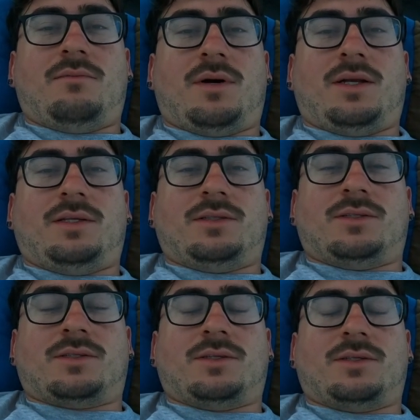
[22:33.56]
my knees
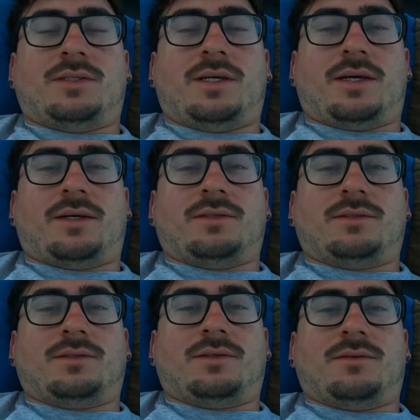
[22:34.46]
just couldn't take it.
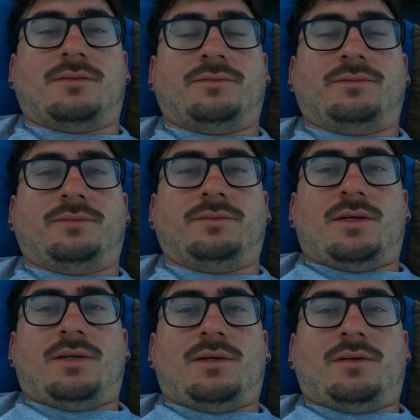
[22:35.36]
So
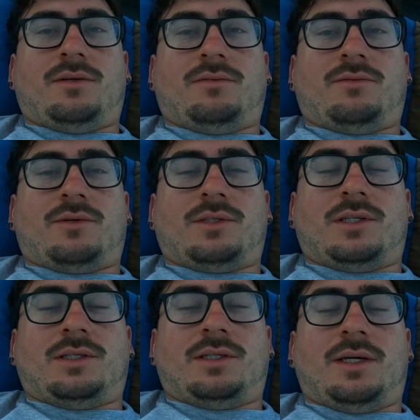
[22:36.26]

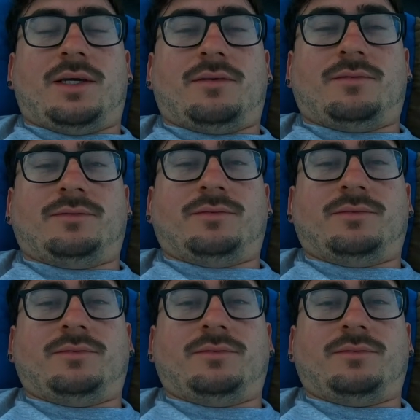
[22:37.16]
unfortunately,
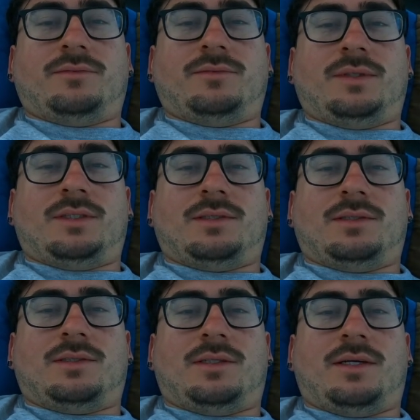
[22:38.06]
this
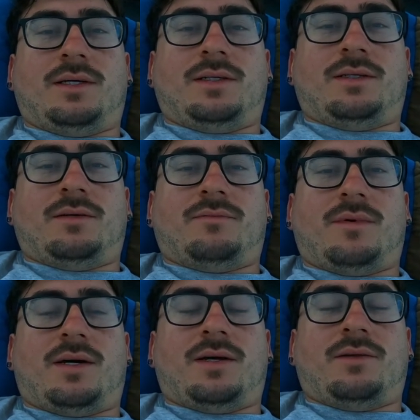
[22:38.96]
is the end of
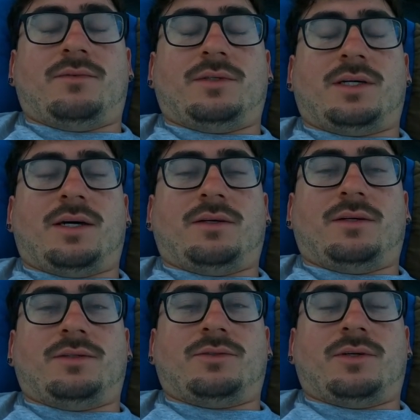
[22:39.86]
my Uinta
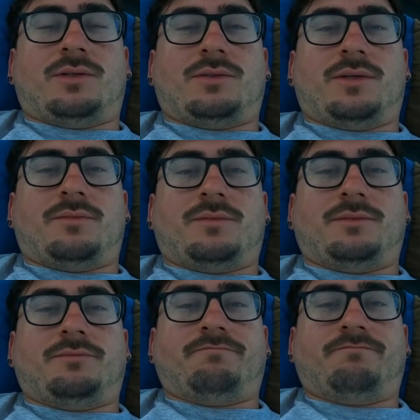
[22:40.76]
Highline Trail trip.
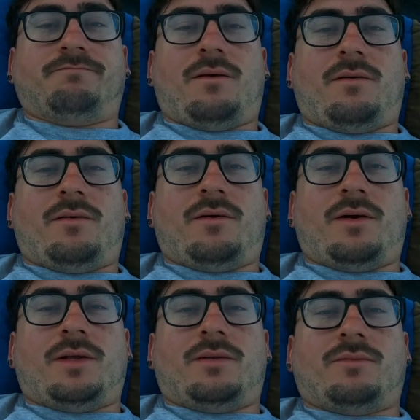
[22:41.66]

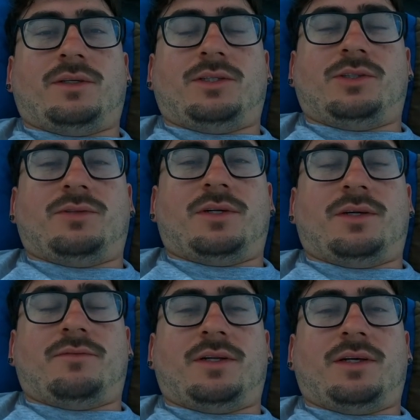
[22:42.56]
I didn't really shoot
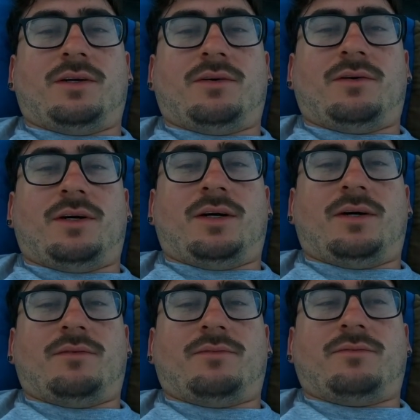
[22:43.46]
any video
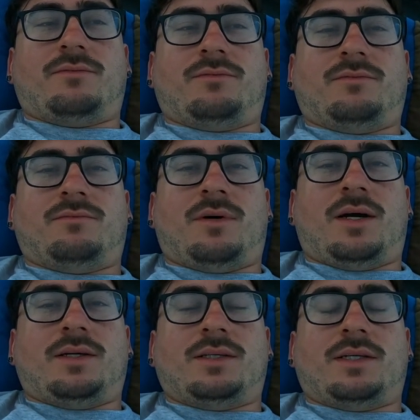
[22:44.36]
of
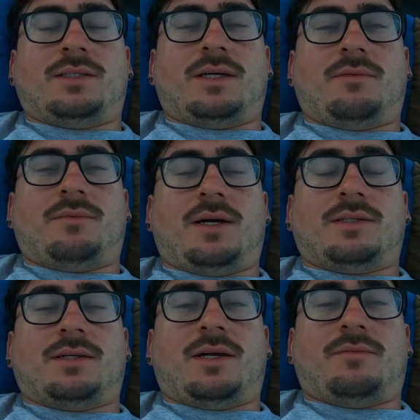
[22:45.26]
my tent setup
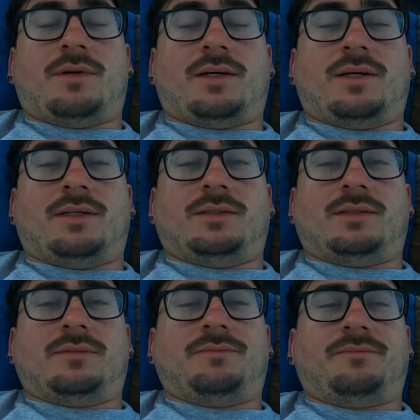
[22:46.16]
last night because